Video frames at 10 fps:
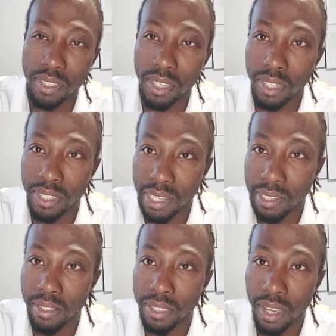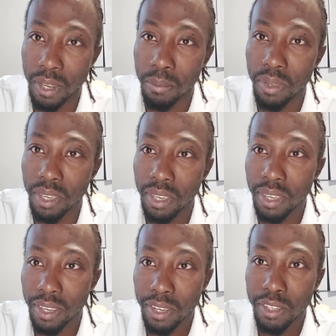seen it in the time,
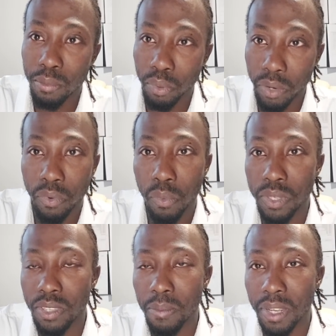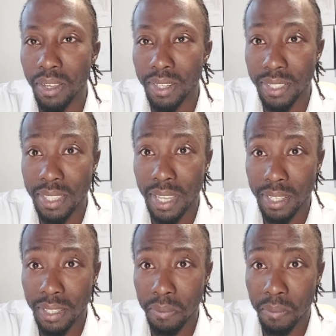you pray for wisdom and
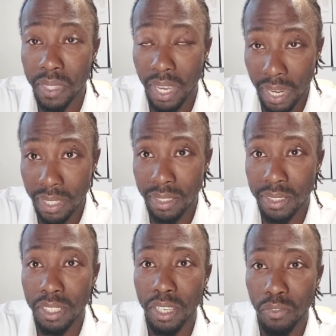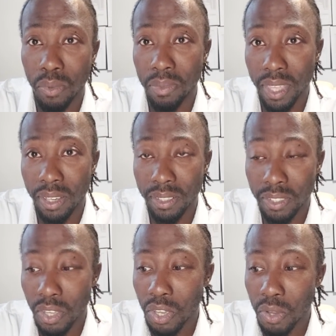understanding and you give him
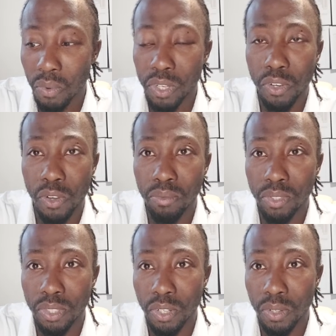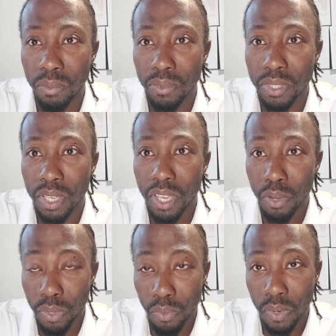thanks when you come to terms
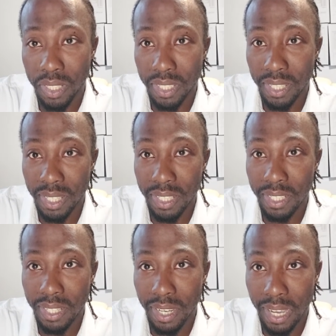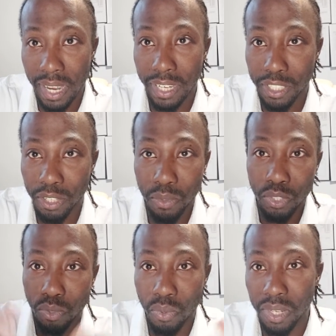with what he actually
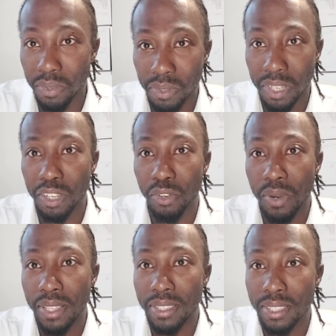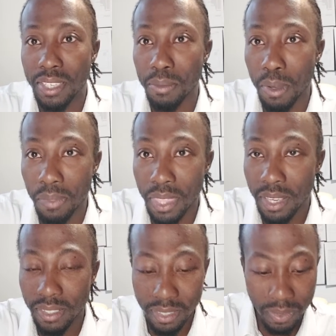was doing in the grand scheme of
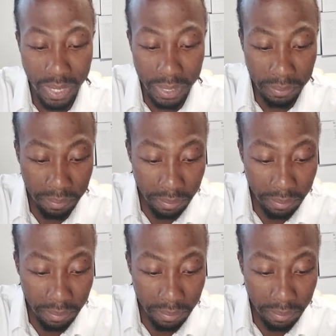things, right?